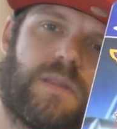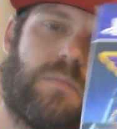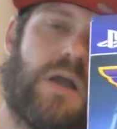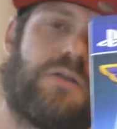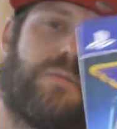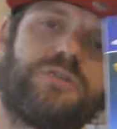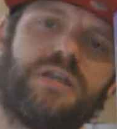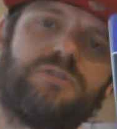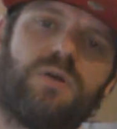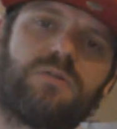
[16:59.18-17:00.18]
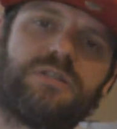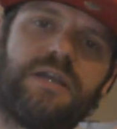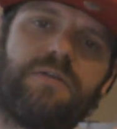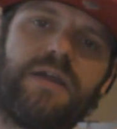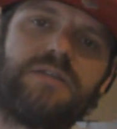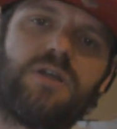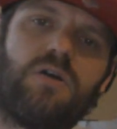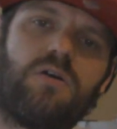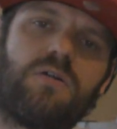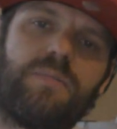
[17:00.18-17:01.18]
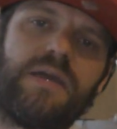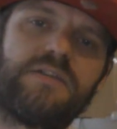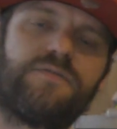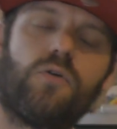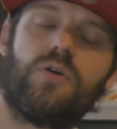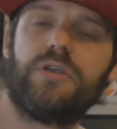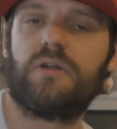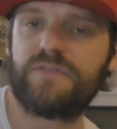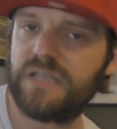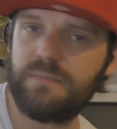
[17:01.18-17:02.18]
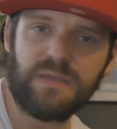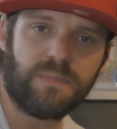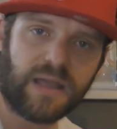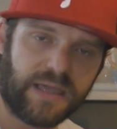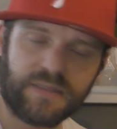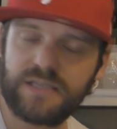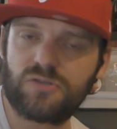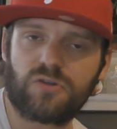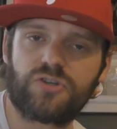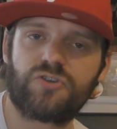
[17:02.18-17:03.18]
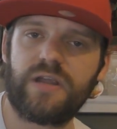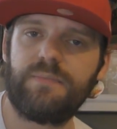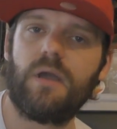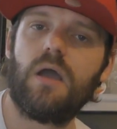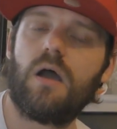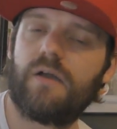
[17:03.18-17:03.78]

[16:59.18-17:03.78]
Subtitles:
Micro Machines World Series on PS4. You'll have seen me playing this on stream.